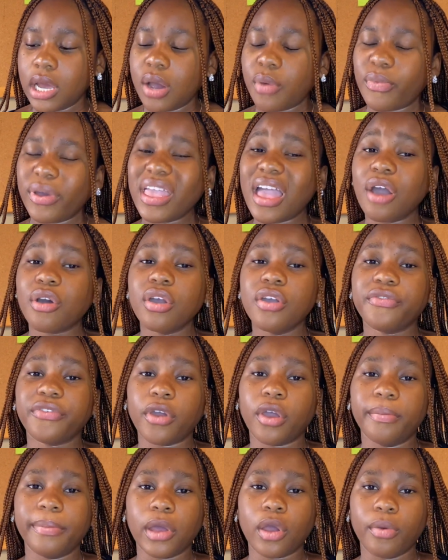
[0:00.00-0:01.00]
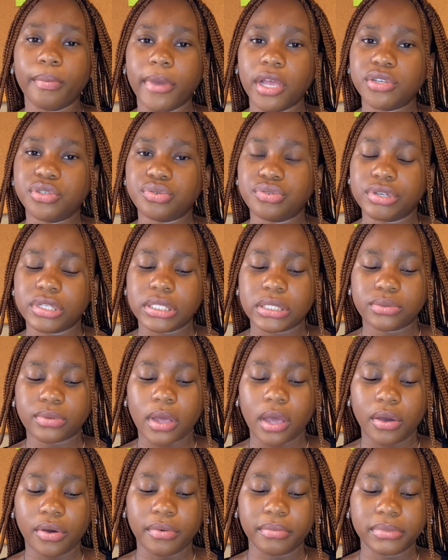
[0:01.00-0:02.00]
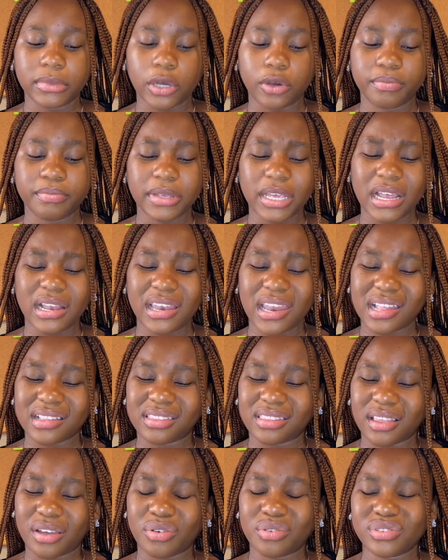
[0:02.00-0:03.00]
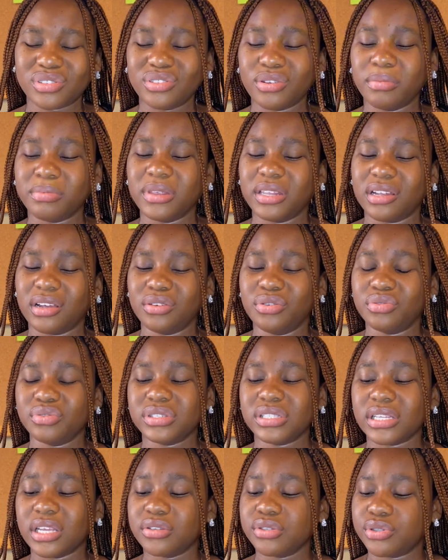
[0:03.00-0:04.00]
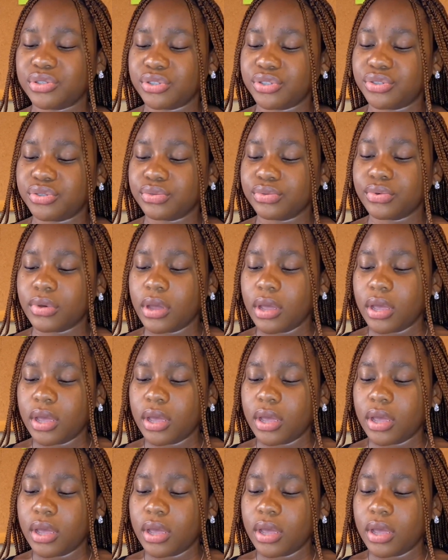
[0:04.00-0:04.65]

When you're going for your biometrics, um, there'll be a letter or something that they'll send to you.